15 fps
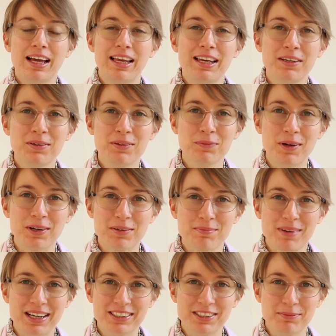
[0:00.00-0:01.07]
Hello and welcome
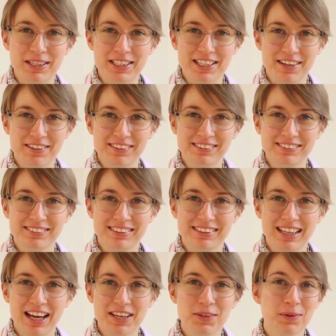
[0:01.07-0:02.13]
back to my channel.
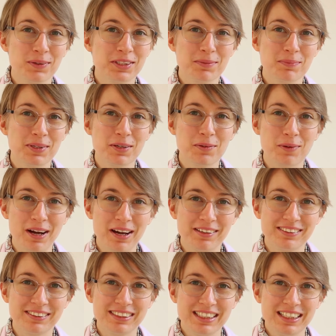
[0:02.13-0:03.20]
I know it's been a
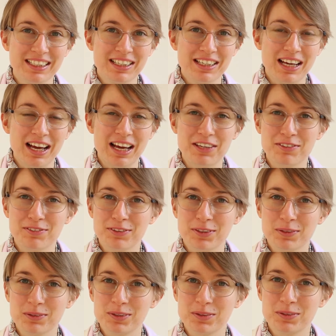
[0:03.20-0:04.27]
while, and for
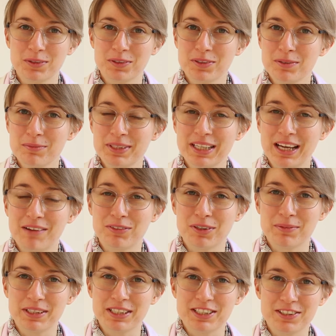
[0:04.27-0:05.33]
those who don't know me, I'm
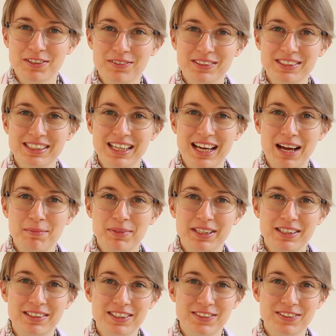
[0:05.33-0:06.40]
Romica Jones. I'm an
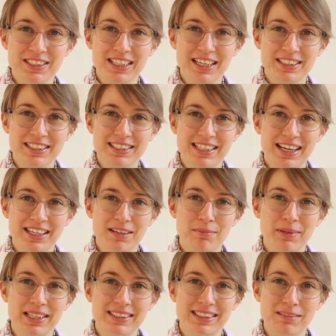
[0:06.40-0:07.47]
illustrator and designer
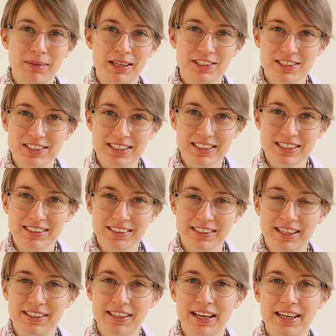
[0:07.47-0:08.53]
based in Manchester,
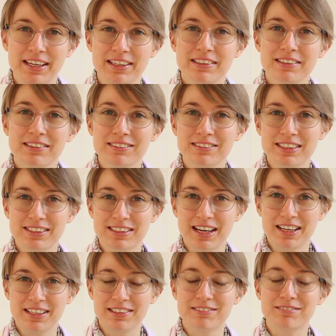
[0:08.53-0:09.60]
and I
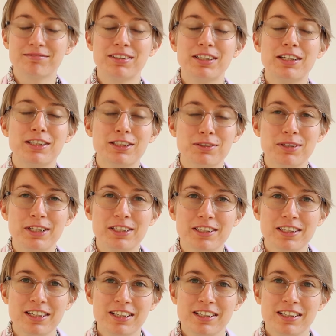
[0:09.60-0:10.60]
design, illustrate